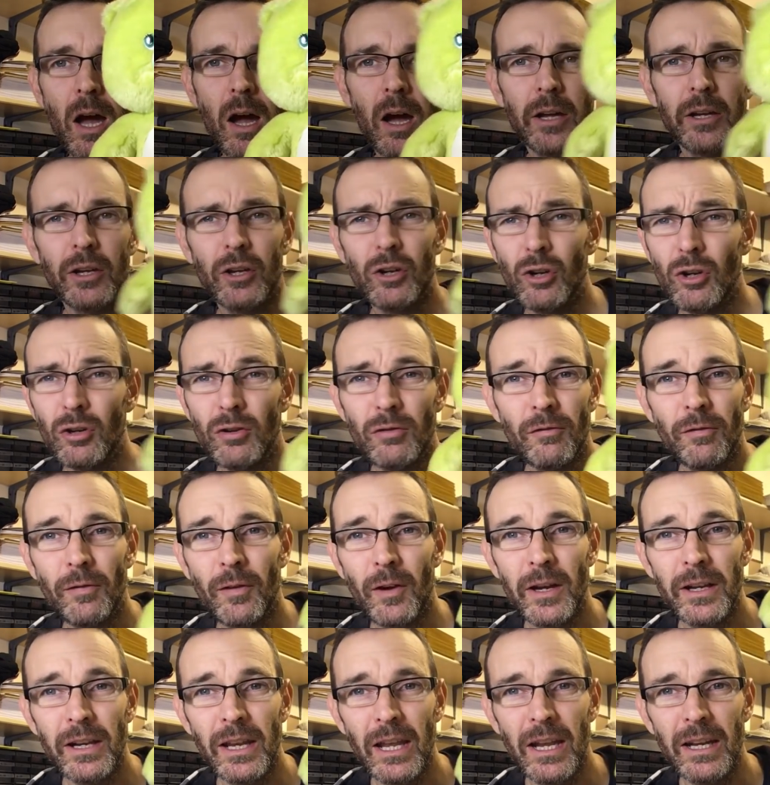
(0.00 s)
I couldn't
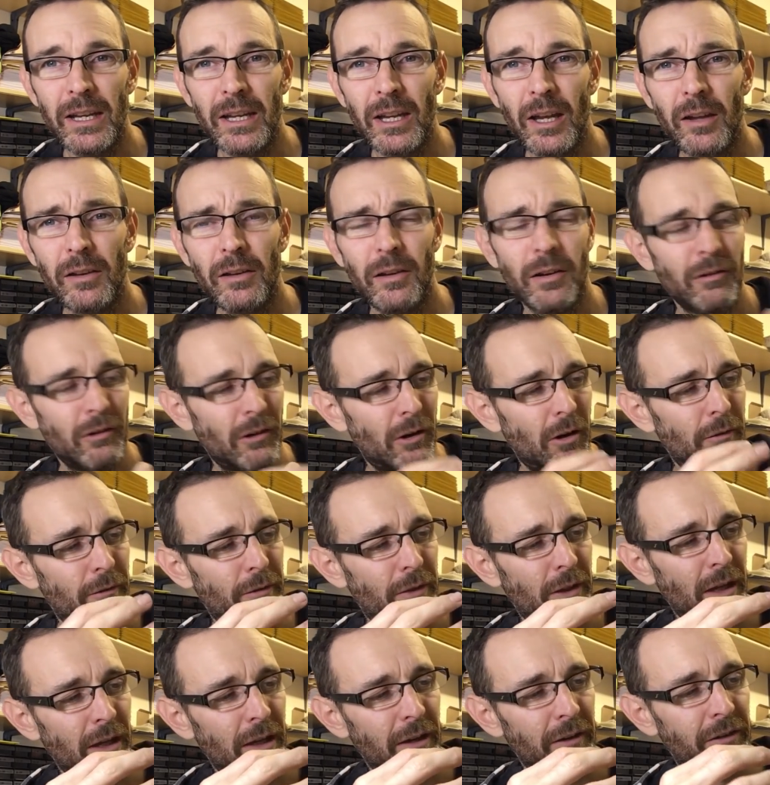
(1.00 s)
find any other of
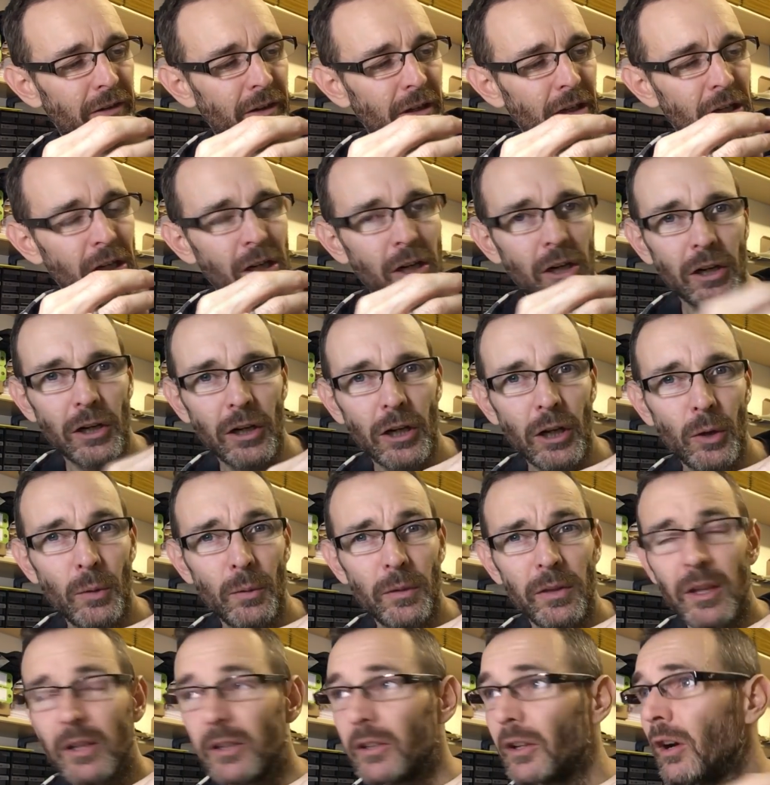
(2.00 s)
these
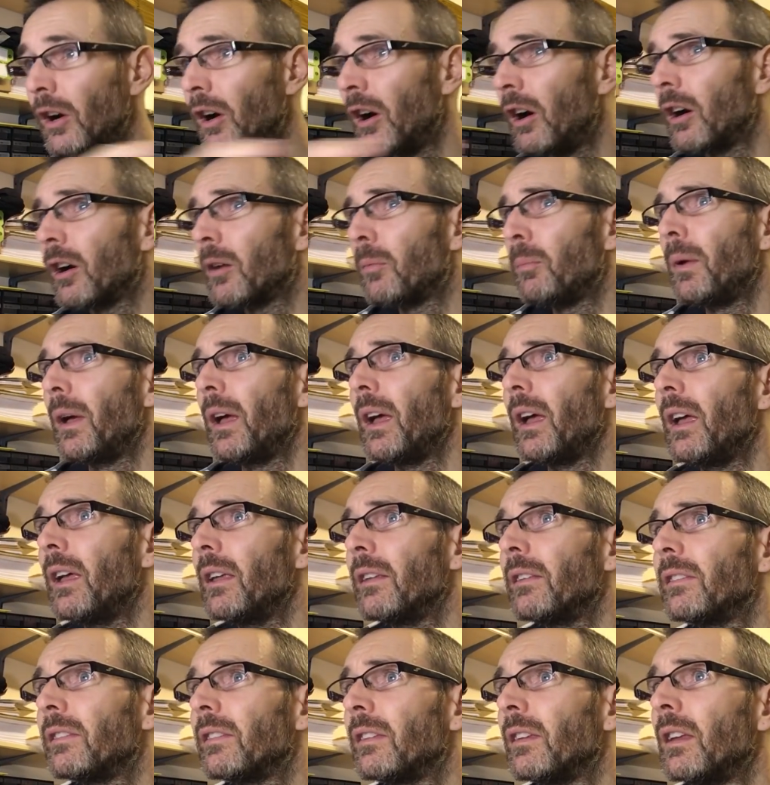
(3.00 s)
glow-in-the-dark
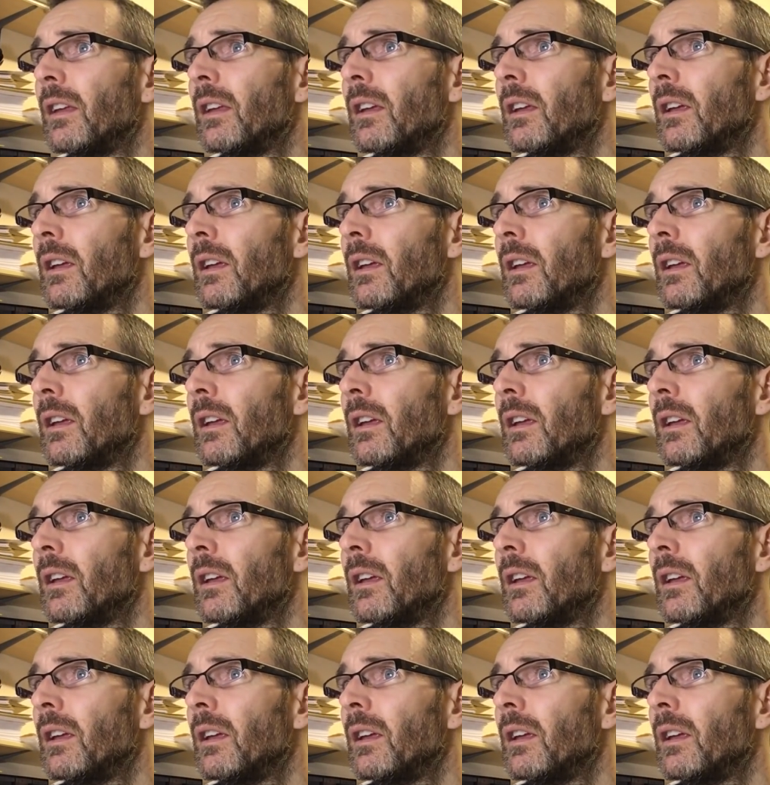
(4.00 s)
bears.